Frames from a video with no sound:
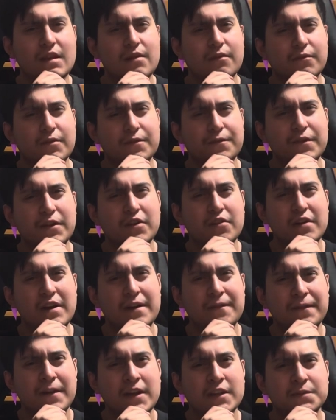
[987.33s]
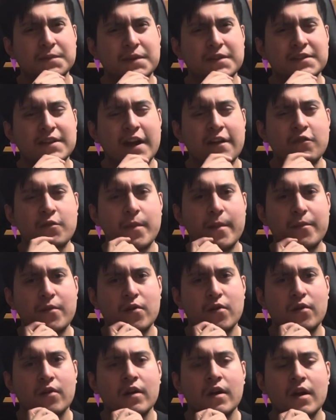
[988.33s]
with video game fans. Because I
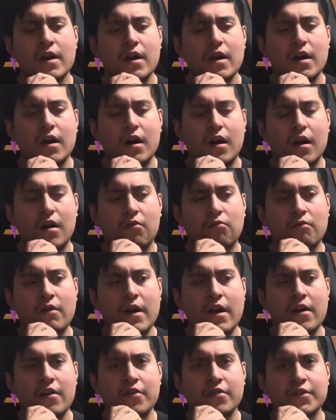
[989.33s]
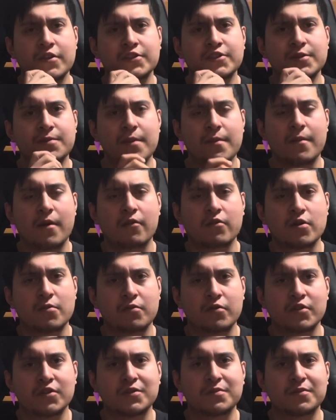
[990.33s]
remember around the Super Mario
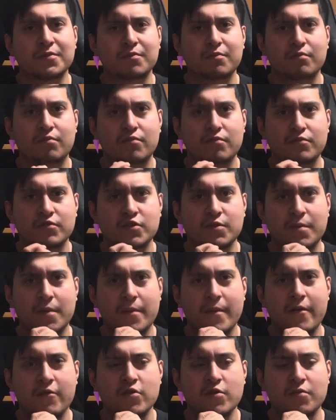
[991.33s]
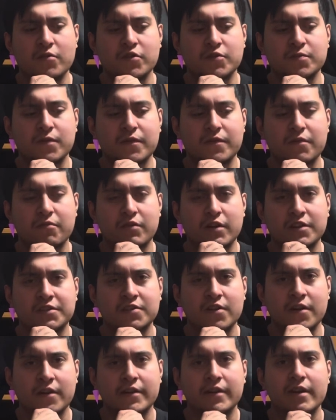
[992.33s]
Bros. Movie when I
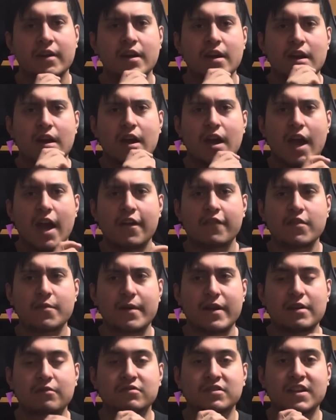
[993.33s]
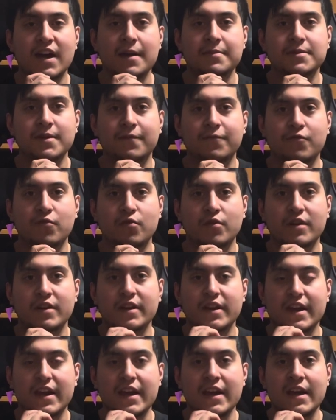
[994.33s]
saw it, everybody was hyped up for it.
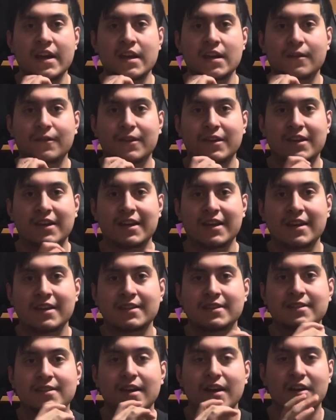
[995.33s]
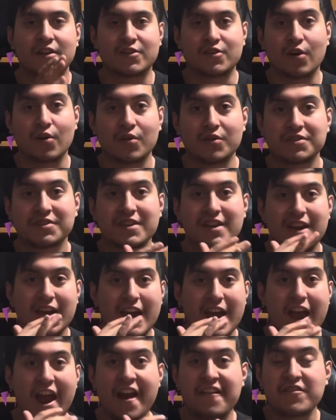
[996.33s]
And kids, adults,
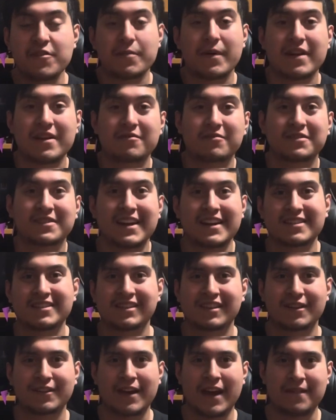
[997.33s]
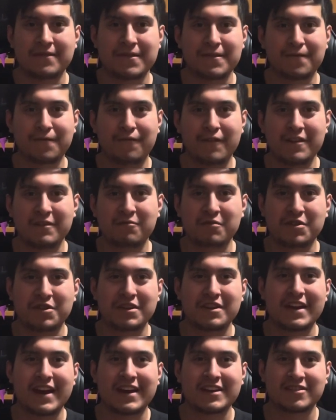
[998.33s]
everybody was actually having fun with
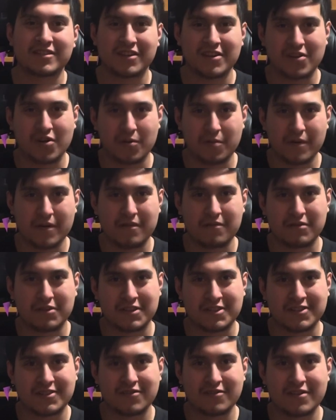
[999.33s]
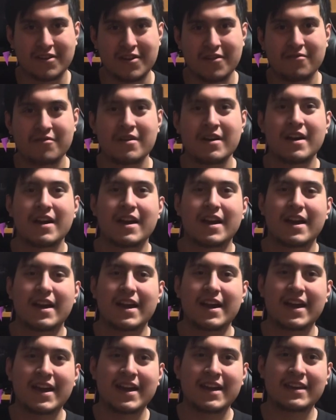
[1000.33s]
it, actually incorporating with the studio,
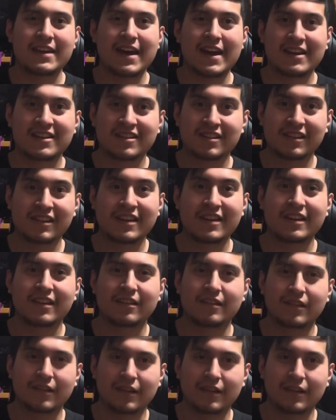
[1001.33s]
and actually